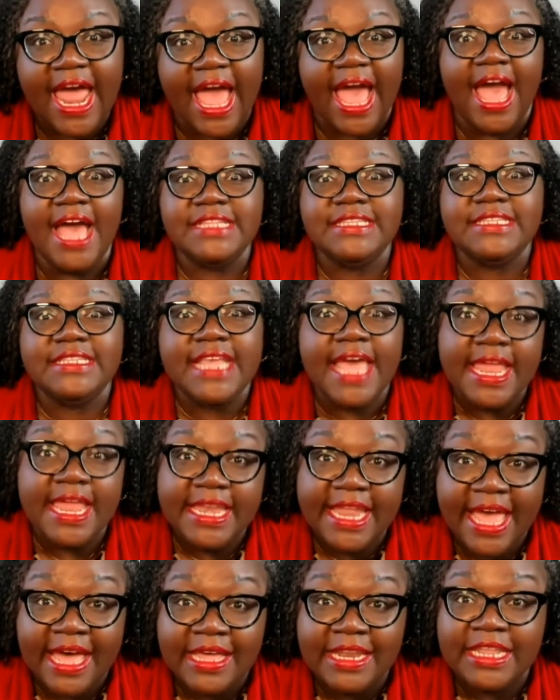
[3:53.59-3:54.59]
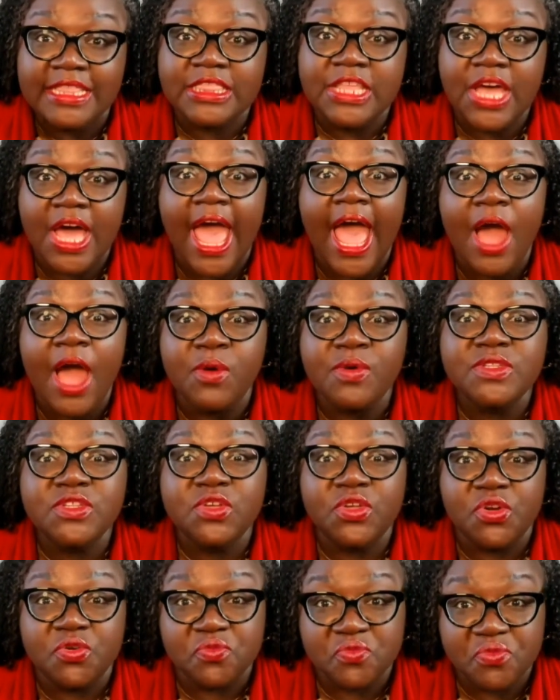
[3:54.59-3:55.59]
I sat down and thought I was
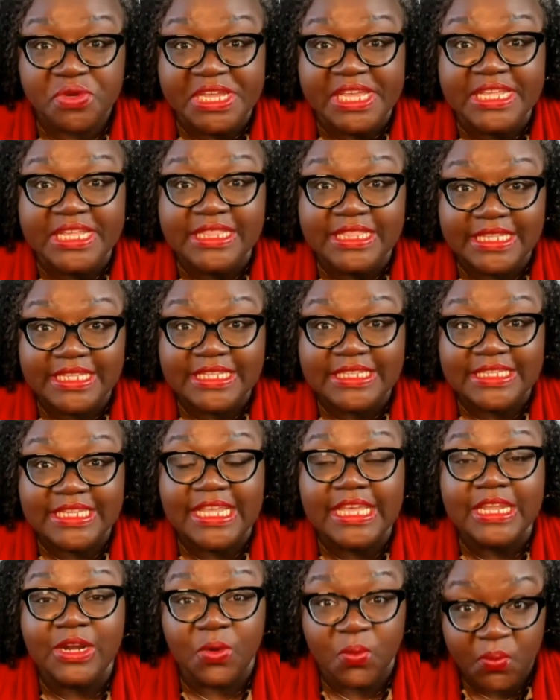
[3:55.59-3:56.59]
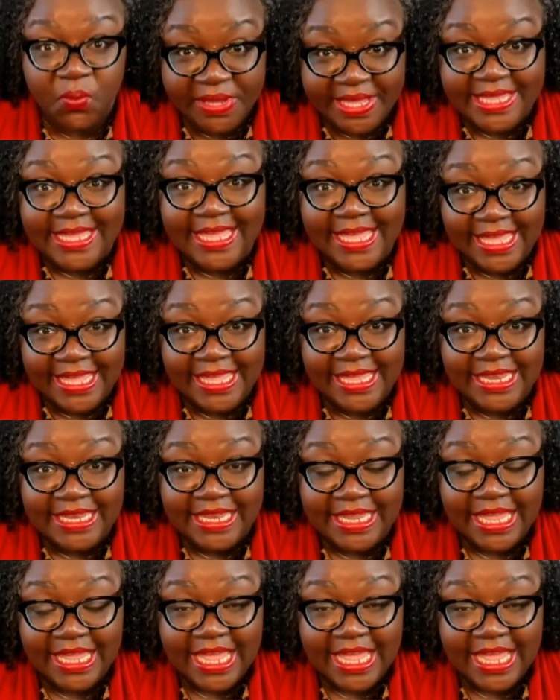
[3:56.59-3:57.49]
going to read this in a weekend,